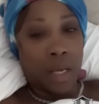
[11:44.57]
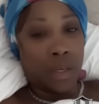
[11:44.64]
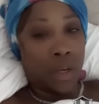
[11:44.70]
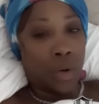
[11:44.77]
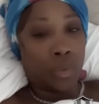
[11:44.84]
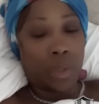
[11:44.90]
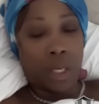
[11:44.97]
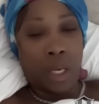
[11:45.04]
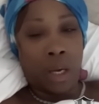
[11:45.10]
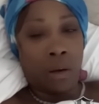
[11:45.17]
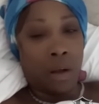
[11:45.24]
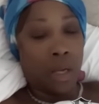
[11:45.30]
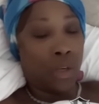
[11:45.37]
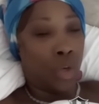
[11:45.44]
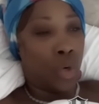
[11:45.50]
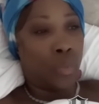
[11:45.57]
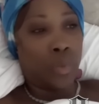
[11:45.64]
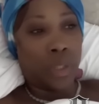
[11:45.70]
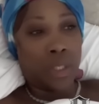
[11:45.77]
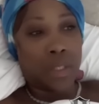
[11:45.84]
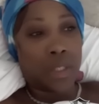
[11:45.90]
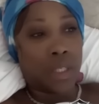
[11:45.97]
I don't care. I don't
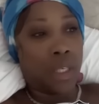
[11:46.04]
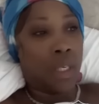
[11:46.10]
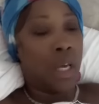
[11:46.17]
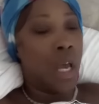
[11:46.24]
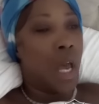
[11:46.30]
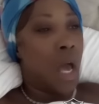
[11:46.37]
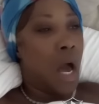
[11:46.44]
want to see.